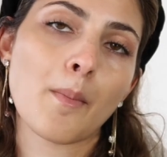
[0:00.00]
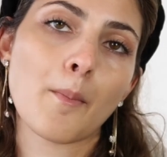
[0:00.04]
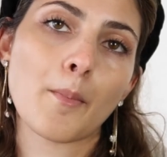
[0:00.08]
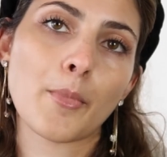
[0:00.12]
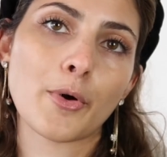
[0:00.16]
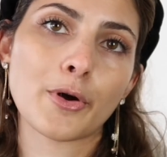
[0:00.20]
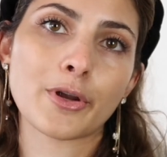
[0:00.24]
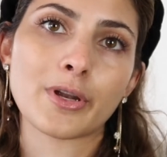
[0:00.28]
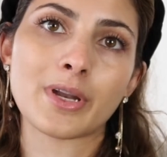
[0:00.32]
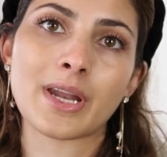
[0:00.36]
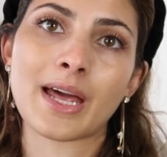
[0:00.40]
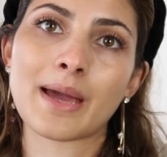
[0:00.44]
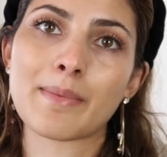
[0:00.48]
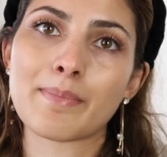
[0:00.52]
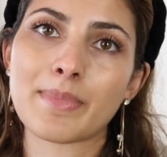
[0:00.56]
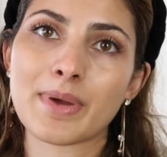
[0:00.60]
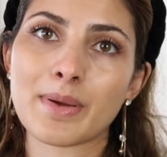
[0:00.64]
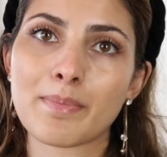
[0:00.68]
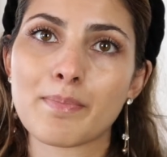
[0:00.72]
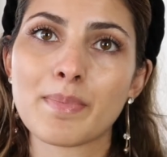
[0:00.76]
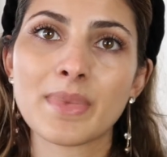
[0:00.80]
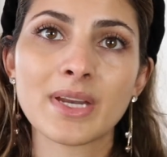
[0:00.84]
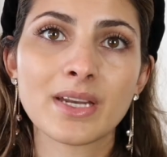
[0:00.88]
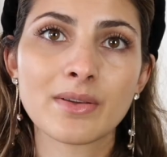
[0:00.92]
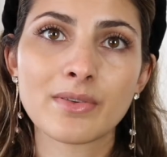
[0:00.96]
put an
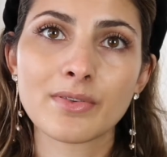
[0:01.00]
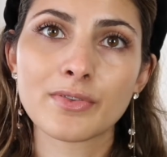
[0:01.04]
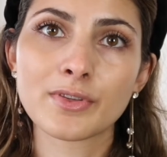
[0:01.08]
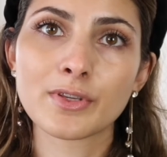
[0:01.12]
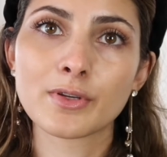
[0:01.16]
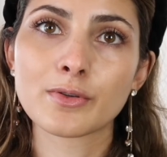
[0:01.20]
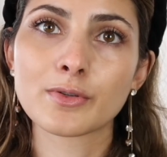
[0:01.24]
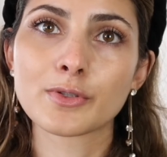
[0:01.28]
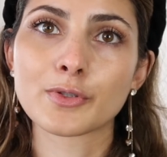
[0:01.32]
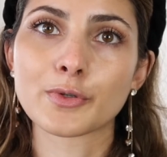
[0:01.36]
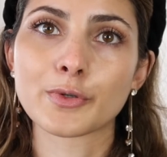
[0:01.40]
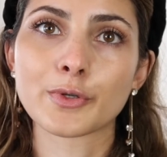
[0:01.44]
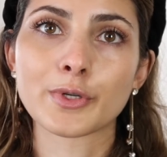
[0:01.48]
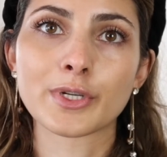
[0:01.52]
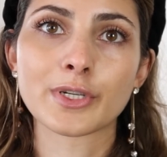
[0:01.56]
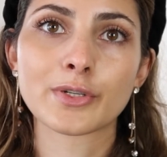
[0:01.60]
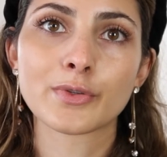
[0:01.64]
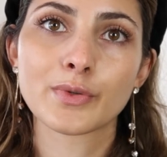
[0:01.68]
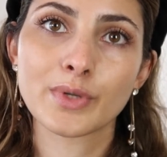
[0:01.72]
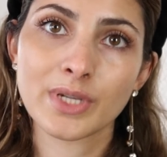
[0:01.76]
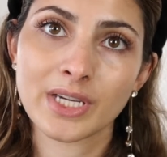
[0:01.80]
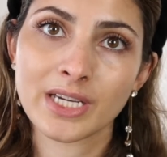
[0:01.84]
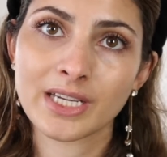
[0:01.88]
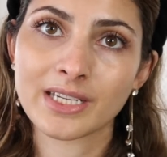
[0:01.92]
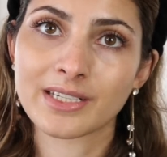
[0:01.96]
iPad mini with you, so you can
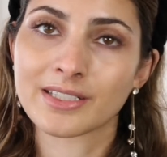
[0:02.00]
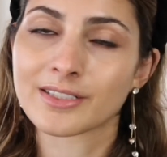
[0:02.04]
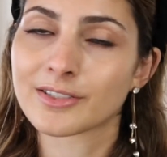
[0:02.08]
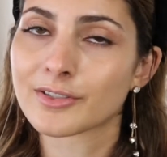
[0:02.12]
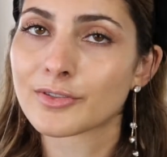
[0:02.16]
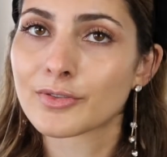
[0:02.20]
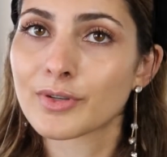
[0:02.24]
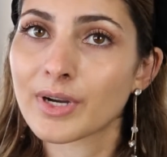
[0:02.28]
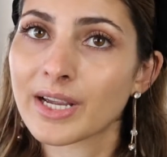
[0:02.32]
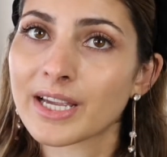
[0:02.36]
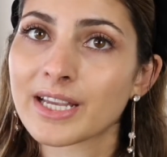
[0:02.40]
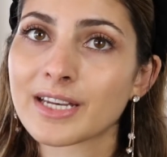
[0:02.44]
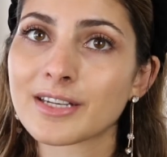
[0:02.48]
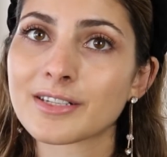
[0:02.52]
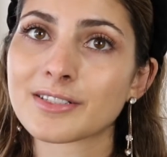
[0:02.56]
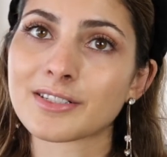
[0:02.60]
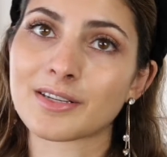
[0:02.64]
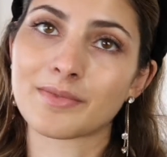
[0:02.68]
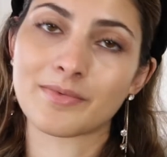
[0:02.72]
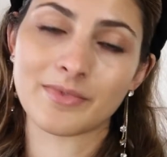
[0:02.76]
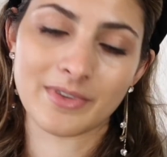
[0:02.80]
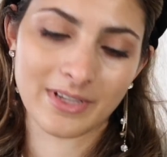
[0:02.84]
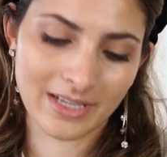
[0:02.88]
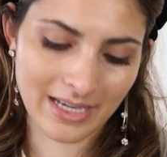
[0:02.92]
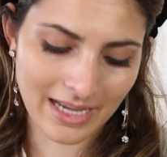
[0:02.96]
read and train,
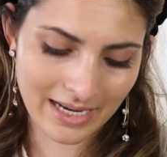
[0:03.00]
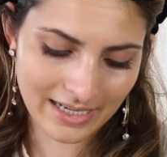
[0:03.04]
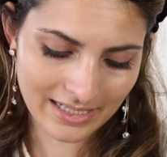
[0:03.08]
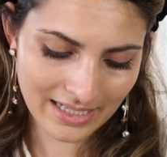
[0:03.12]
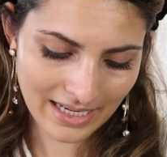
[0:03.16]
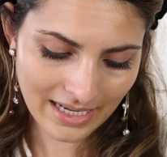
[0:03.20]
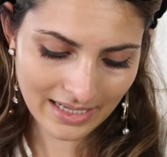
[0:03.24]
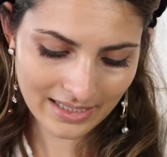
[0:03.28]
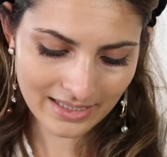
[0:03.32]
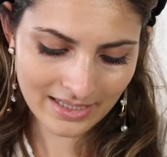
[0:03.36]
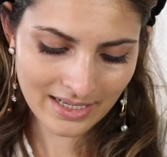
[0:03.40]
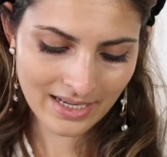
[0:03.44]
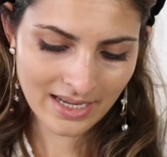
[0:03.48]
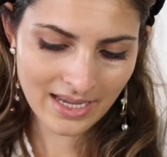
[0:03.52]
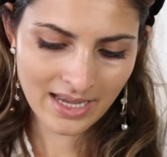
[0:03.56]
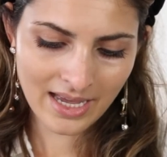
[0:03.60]
something like that.